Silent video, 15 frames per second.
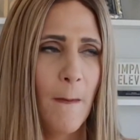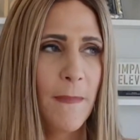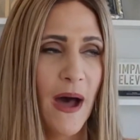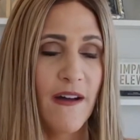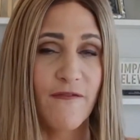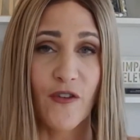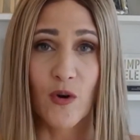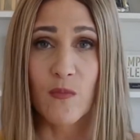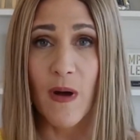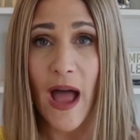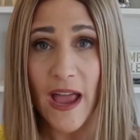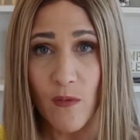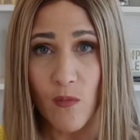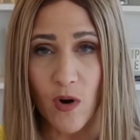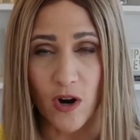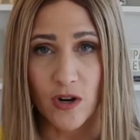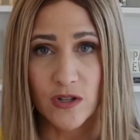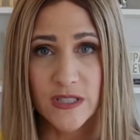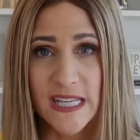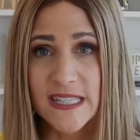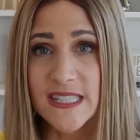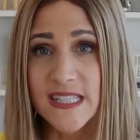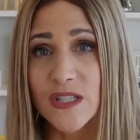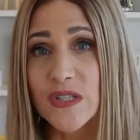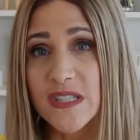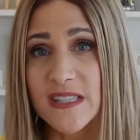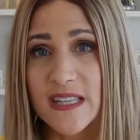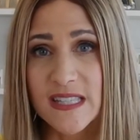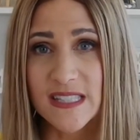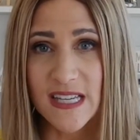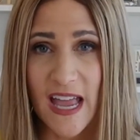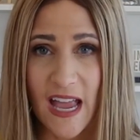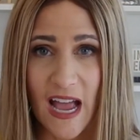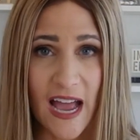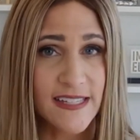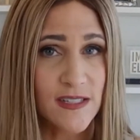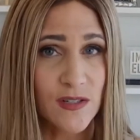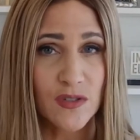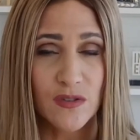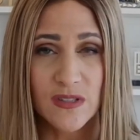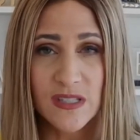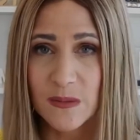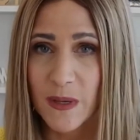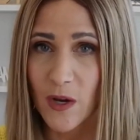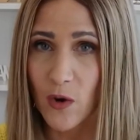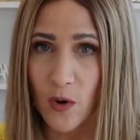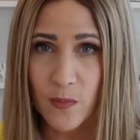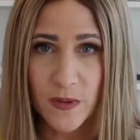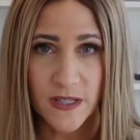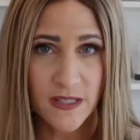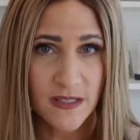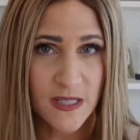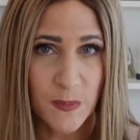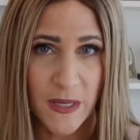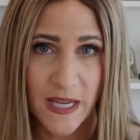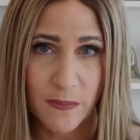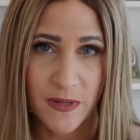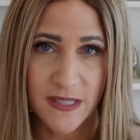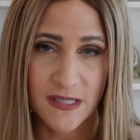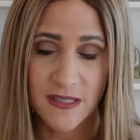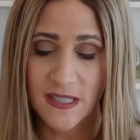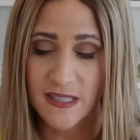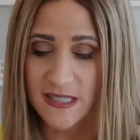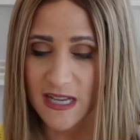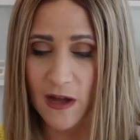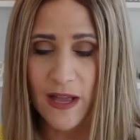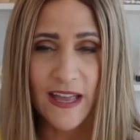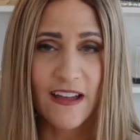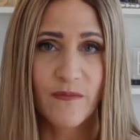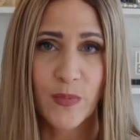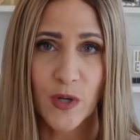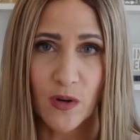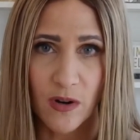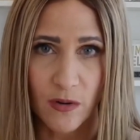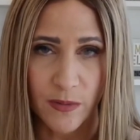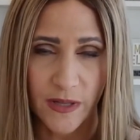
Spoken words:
But for my world, and still to this day, I still do this in my corporate speaking business, because now I have bureau